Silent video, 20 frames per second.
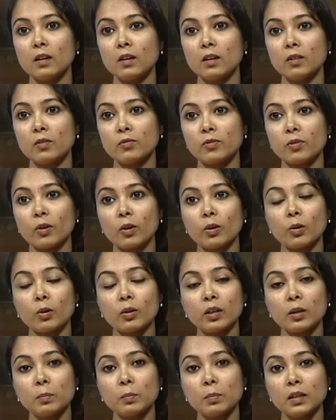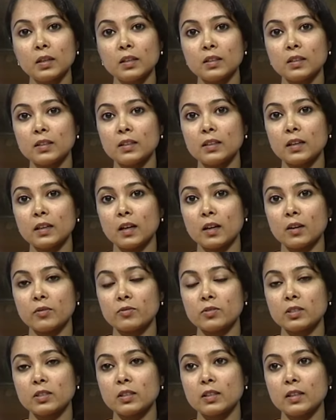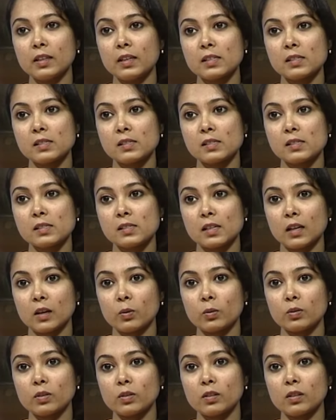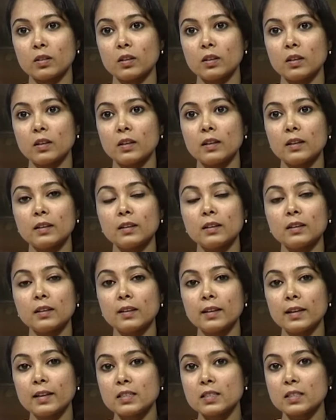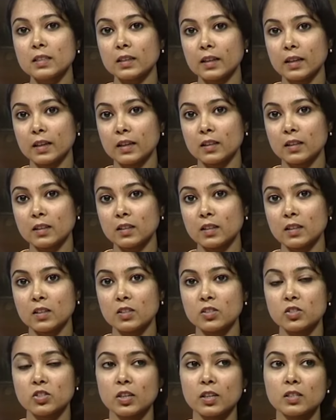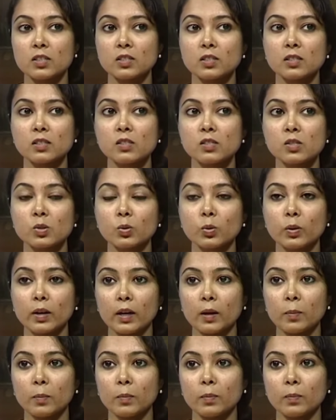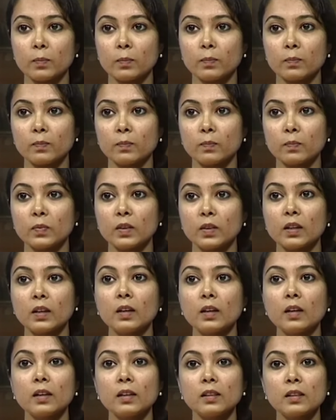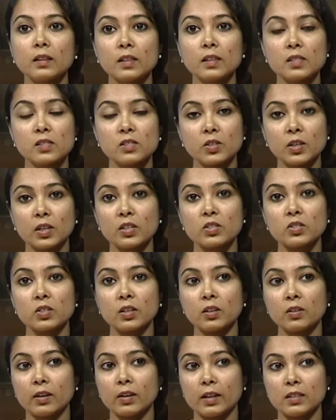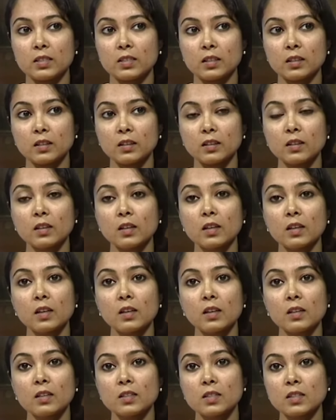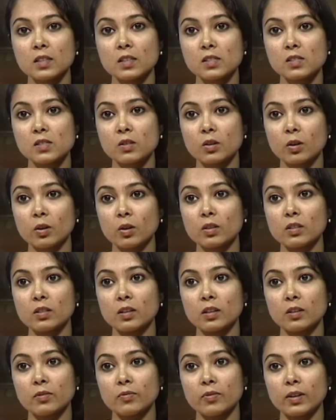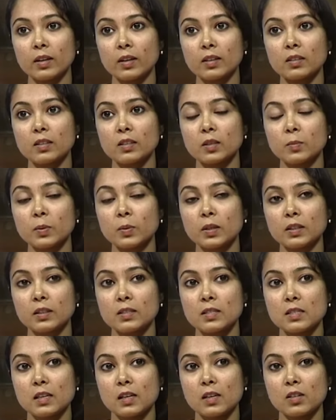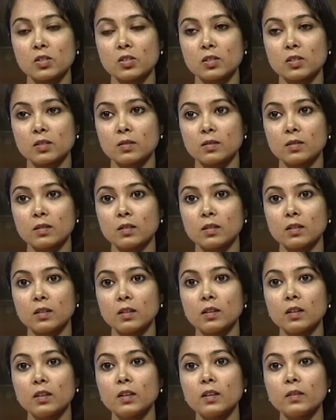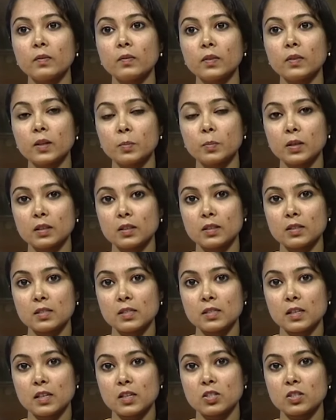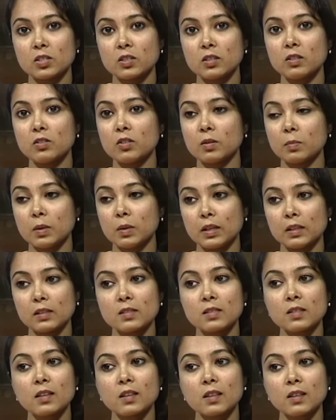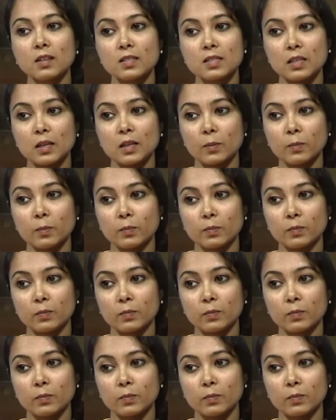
follow immediately after the nasal sound, the letter n changes to m. This change in writing does not affect the pronunciation. The pronunciation remains the same.